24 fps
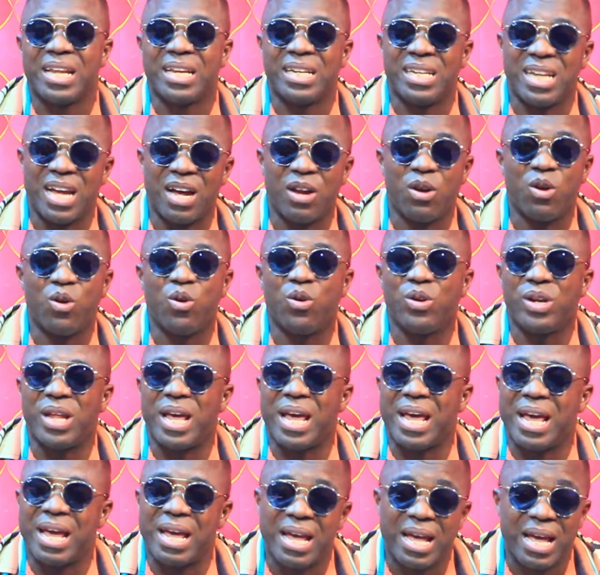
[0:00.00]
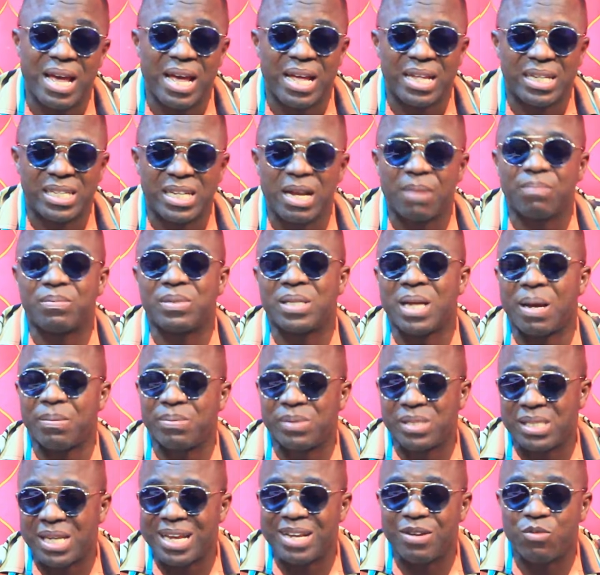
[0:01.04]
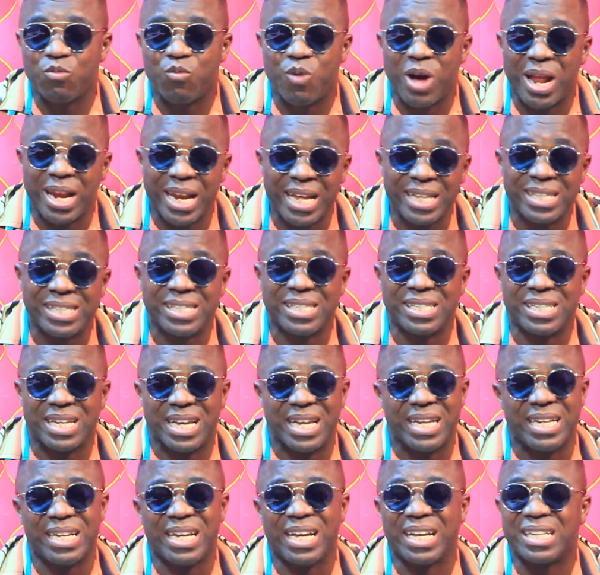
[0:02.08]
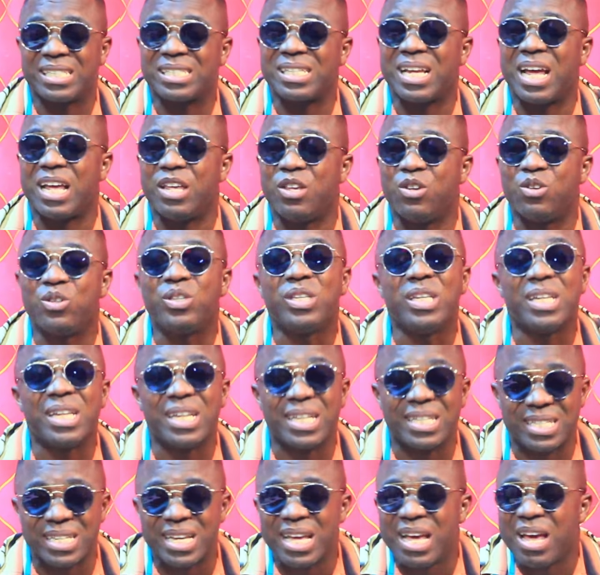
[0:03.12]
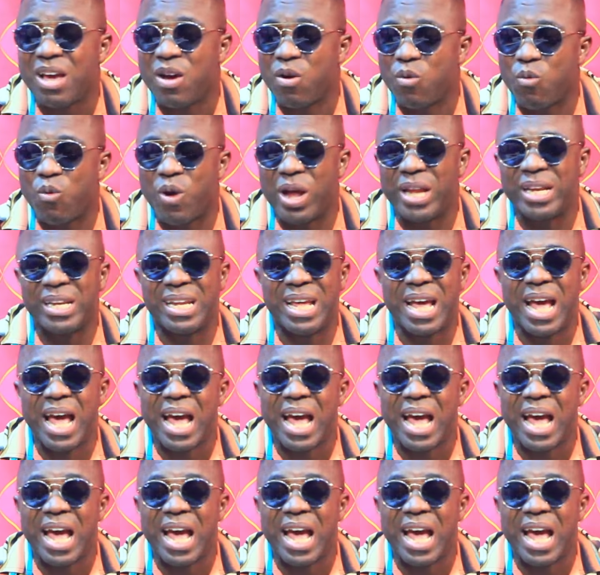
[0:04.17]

download the Tap Send wallet and start using it. When the